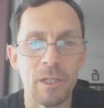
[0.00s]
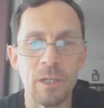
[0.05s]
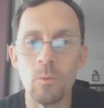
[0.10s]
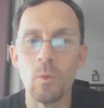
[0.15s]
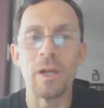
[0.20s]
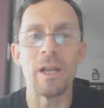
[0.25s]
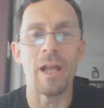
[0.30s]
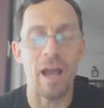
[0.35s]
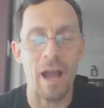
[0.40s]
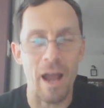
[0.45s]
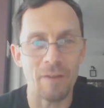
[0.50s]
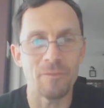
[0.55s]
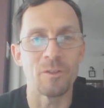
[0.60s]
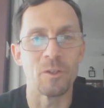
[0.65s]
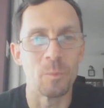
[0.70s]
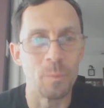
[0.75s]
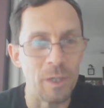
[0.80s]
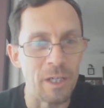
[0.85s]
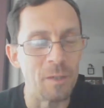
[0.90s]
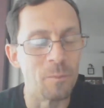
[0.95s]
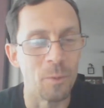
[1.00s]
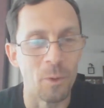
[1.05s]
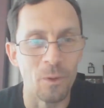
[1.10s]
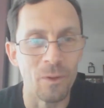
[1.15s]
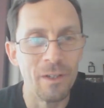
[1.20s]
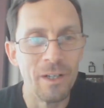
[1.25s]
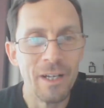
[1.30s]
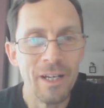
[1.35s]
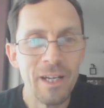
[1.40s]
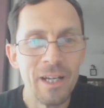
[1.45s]
He went after
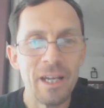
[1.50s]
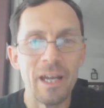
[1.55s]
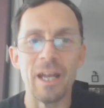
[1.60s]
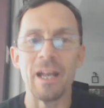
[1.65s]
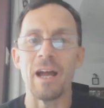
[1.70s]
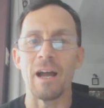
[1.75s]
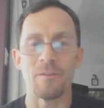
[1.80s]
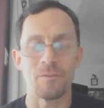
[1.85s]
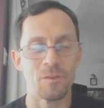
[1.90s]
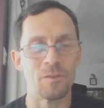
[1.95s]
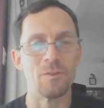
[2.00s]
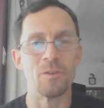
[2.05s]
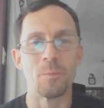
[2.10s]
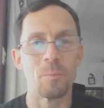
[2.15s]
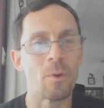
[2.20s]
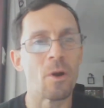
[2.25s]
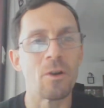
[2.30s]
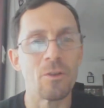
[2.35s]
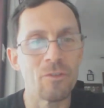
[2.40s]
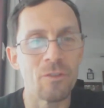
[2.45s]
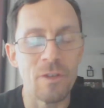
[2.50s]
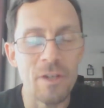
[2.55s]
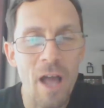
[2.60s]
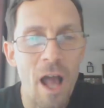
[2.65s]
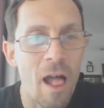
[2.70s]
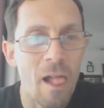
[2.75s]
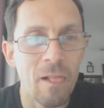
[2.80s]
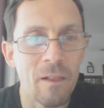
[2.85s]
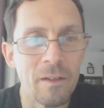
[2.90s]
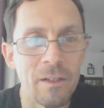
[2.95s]
people and after their
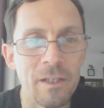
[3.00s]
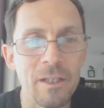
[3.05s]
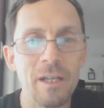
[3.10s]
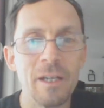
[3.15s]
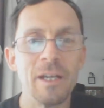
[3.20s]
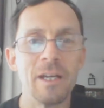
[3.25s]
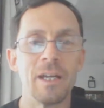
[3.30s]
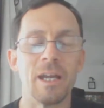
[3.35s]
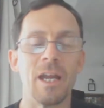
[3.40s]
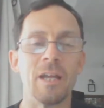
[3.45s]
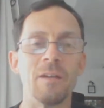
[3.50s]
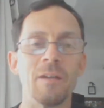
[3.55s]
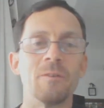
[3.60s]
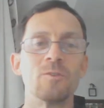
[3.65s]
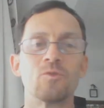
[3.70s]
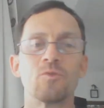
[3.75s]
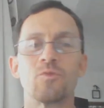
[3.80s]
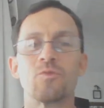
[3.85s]
personality and